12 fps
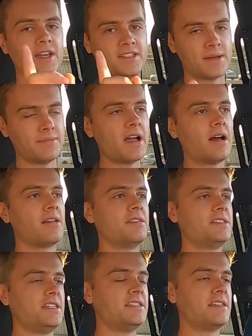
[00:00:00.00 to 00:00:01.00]
except not on
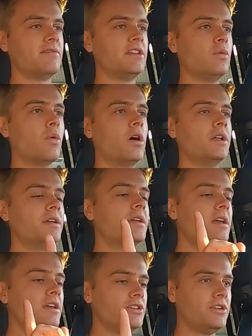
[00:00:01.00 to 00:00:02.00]
the Z71.